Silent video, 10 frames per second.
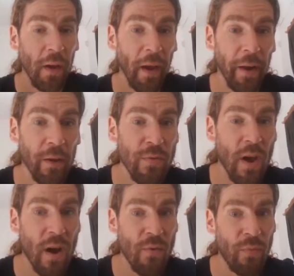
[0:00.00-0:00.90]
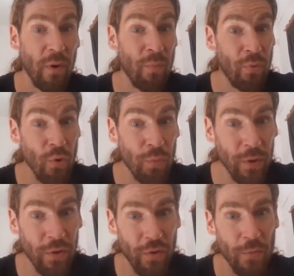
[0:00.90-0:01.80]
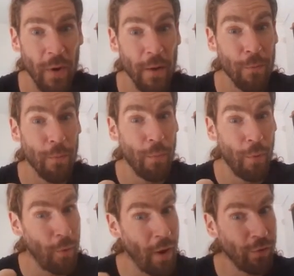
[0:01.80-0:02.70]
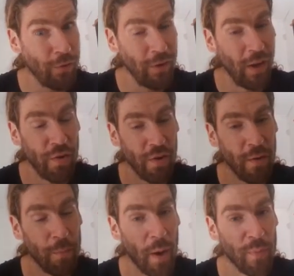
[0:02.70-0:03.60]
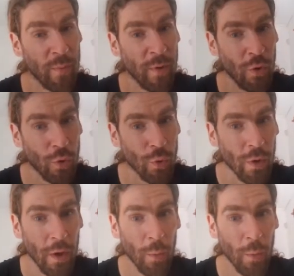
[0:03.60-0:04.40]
And if you have improvements of my pronunciation en papiamentu,